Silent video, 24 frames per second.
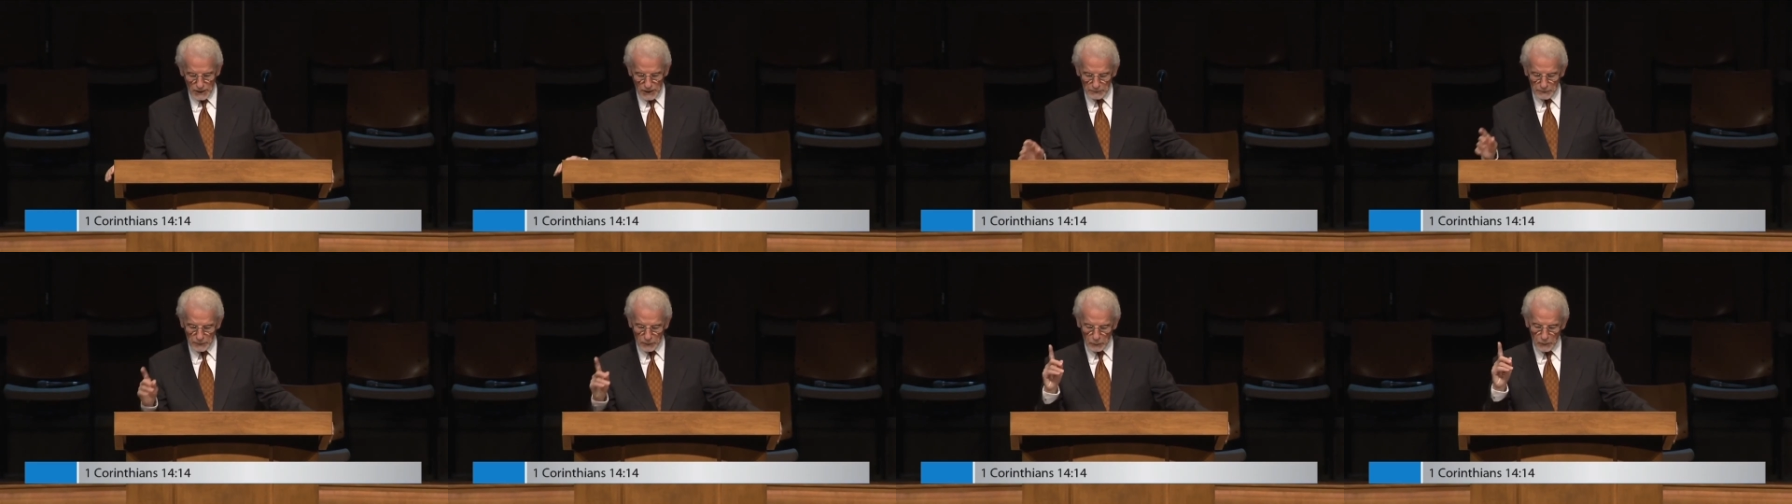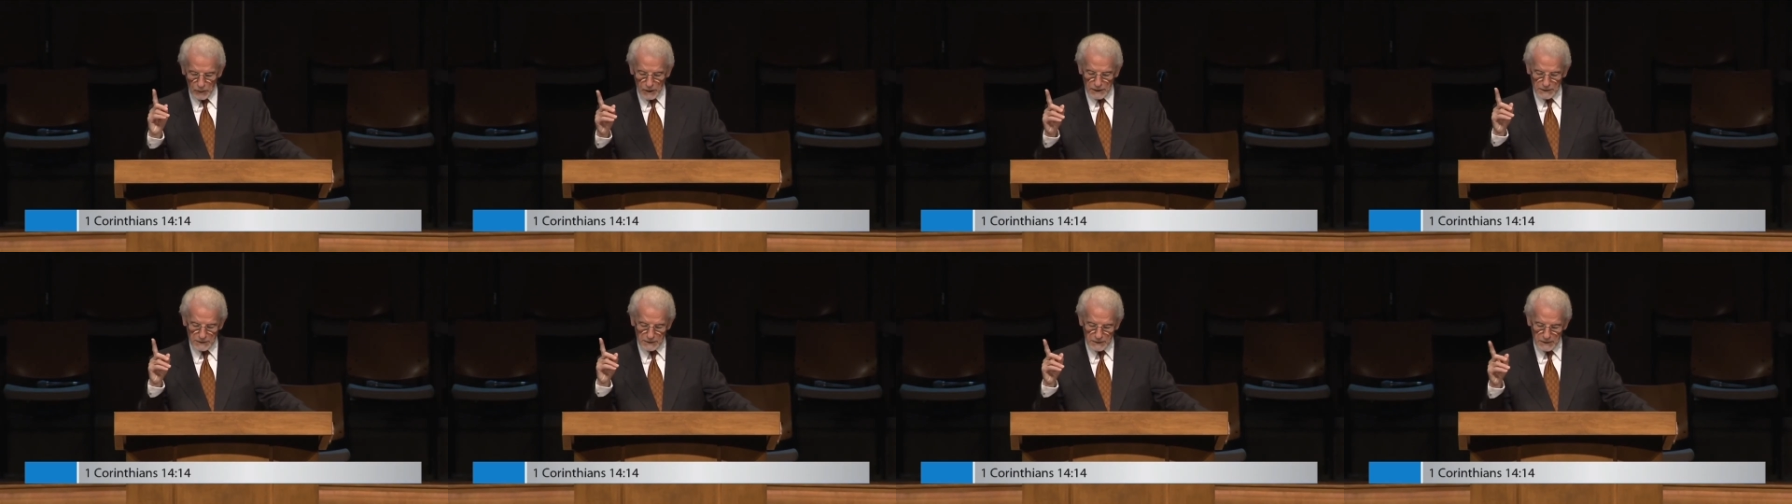Number
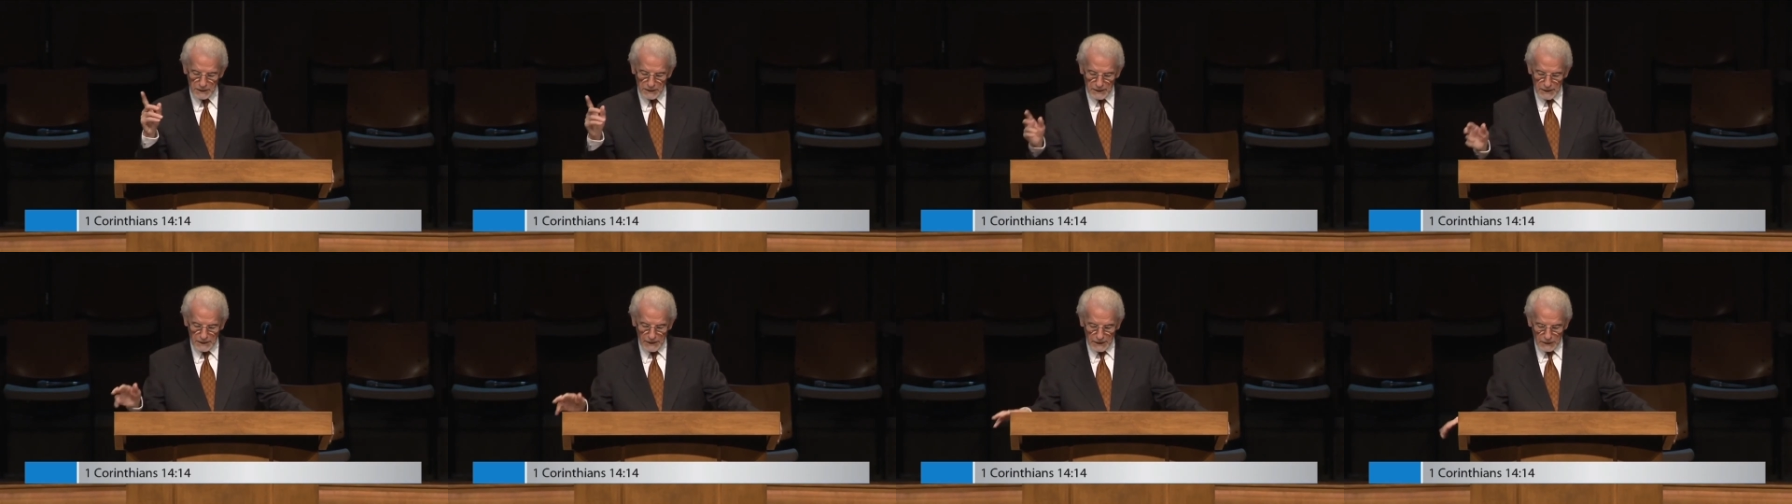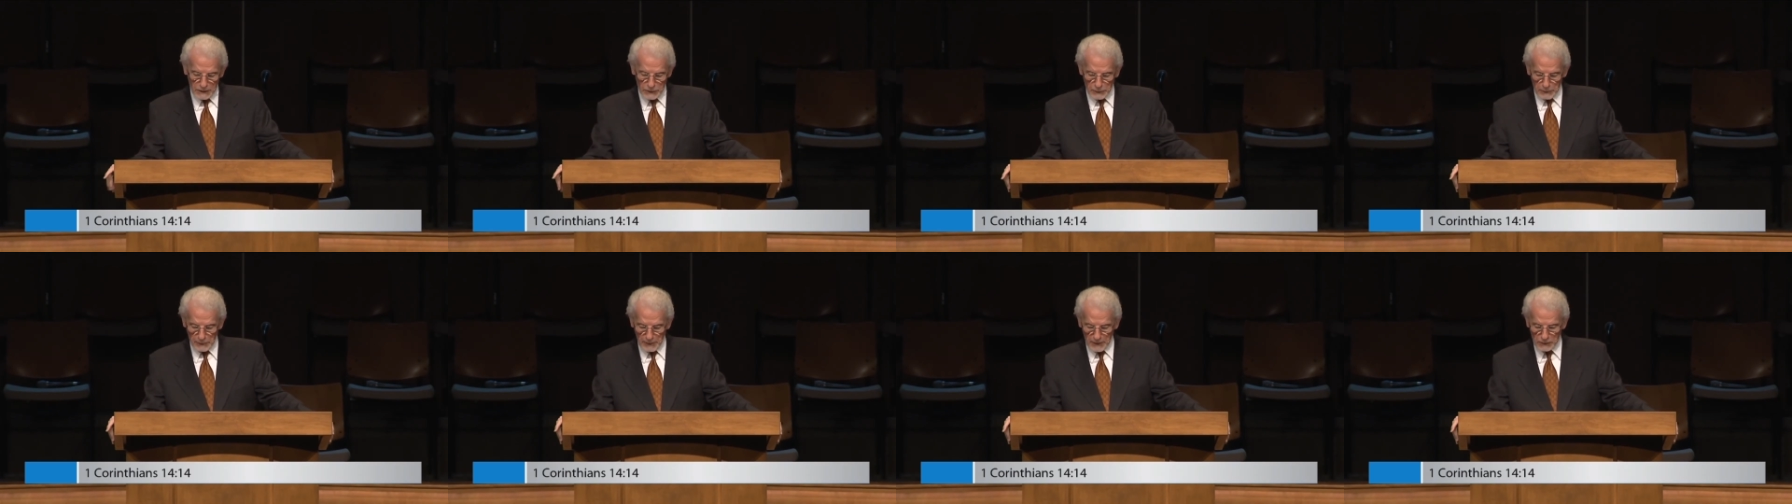one,
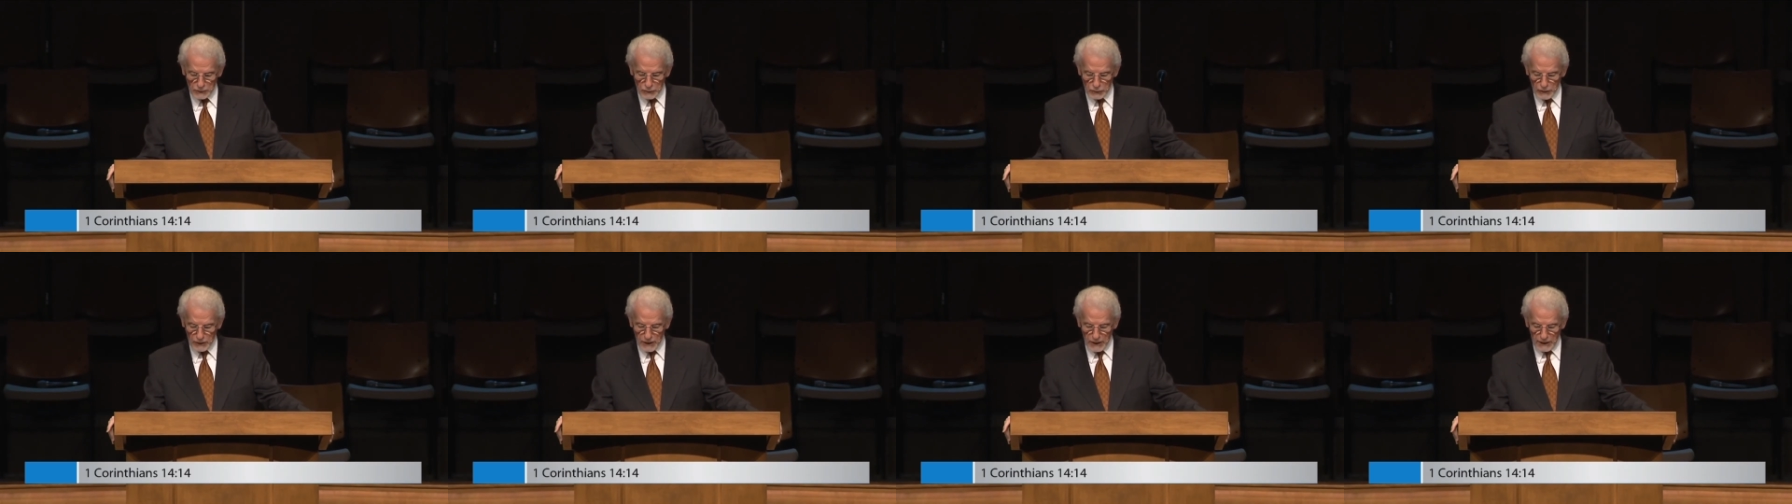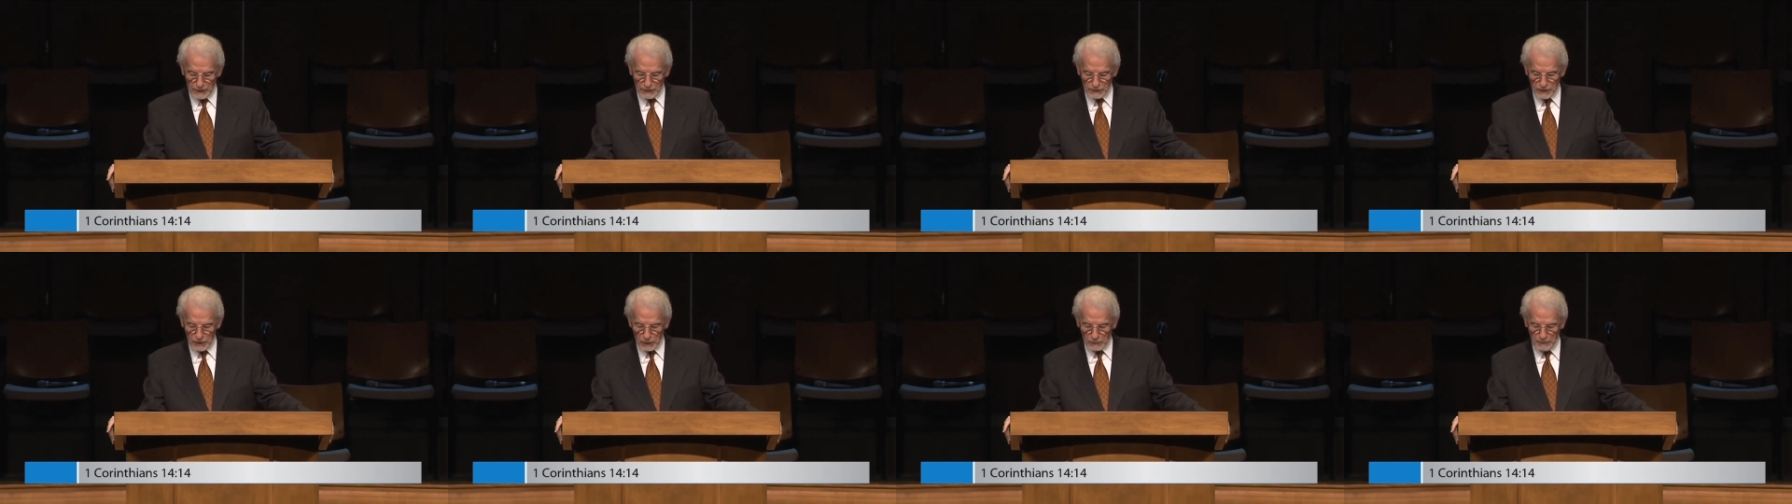spiritual
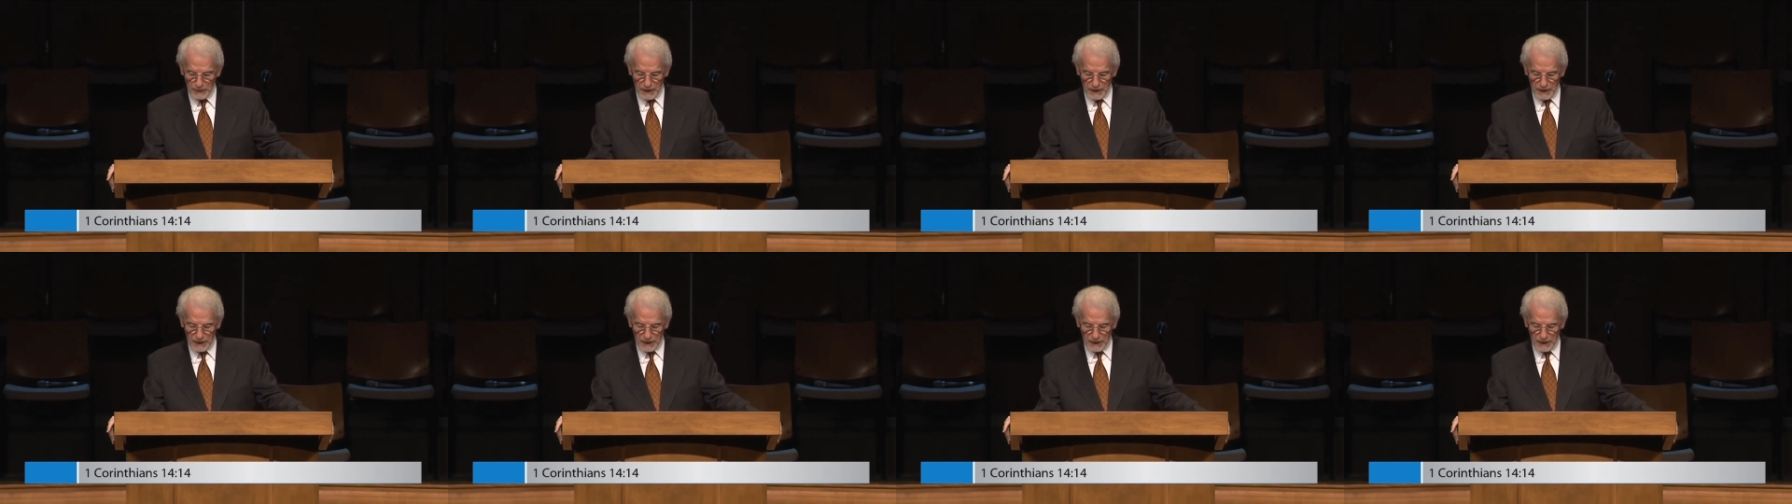gifts are